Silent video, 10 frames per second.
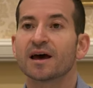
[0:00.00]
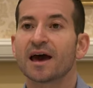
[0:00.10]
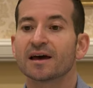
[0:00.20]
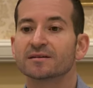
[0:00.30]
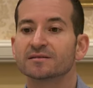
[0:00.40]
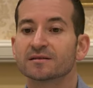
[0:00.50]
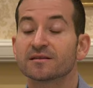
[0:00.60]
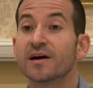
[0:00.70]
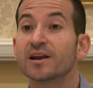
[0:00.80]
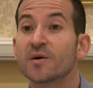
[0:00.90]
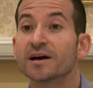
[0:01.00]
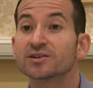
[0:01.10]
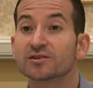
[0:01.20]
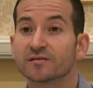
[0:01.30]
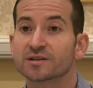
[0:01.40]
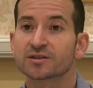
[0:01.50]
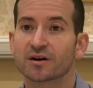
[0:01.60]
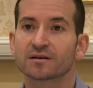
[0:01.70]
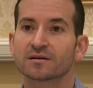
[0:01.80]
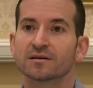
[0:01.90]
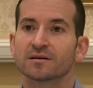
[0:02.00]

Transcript: and the valuation of a stock.